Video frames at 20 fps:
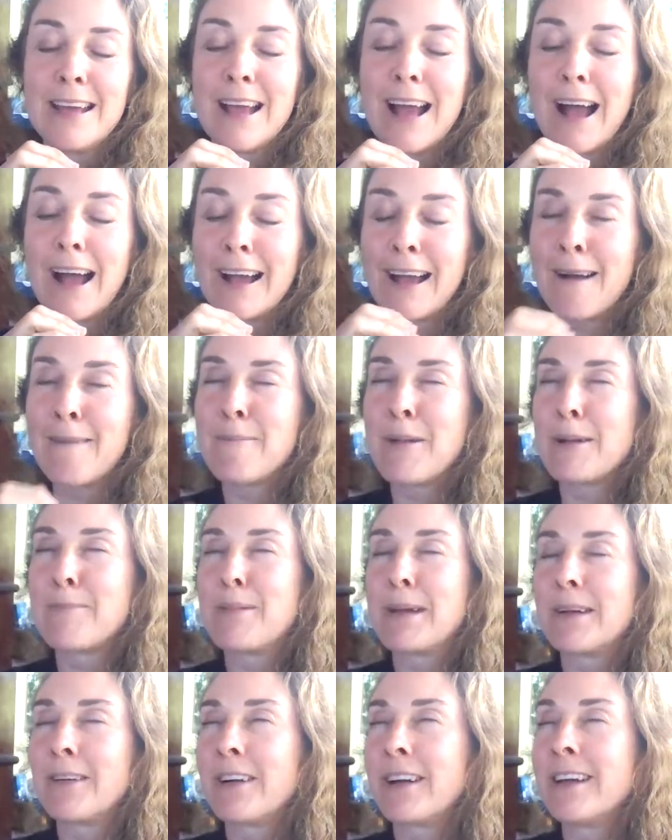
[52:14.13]
I got my
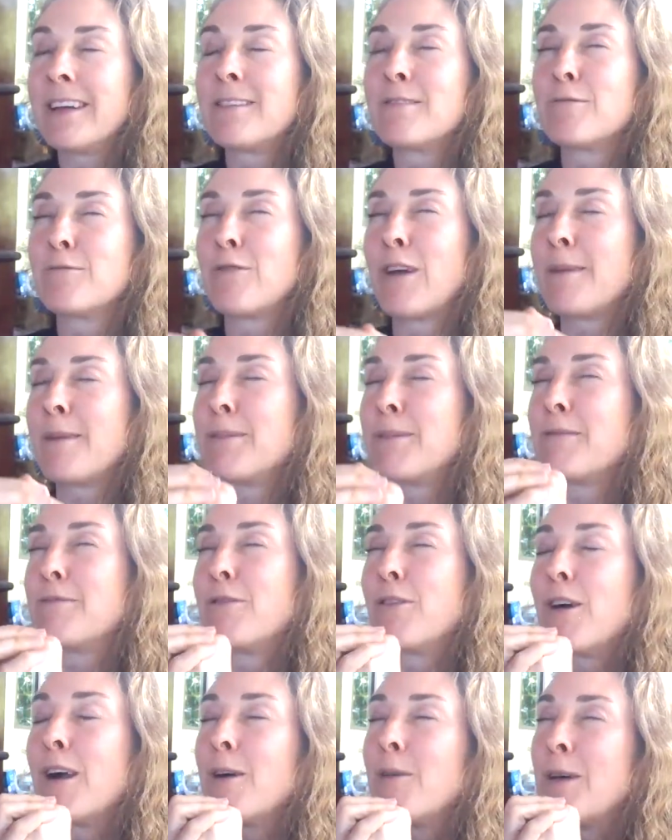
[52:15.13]
period right
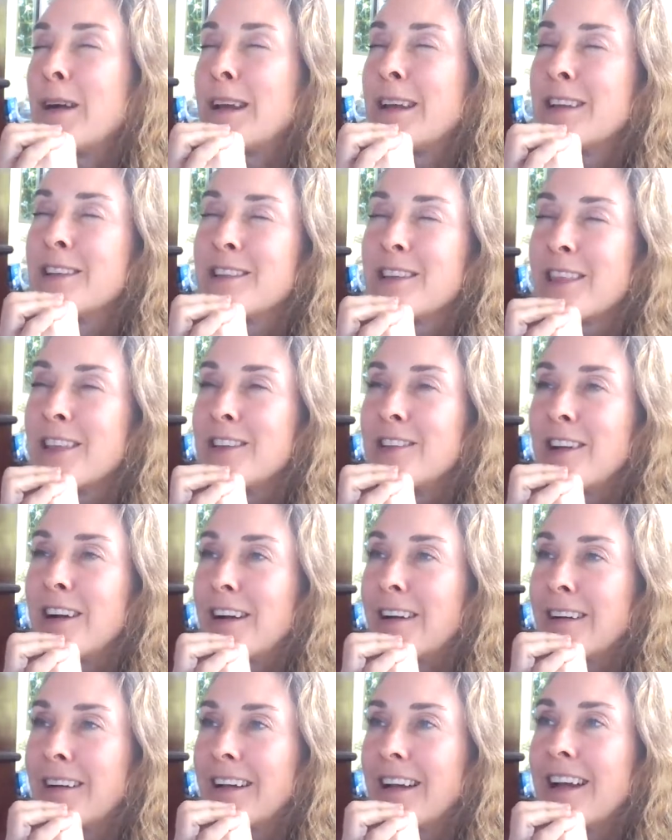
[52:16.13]
before I went into the dark,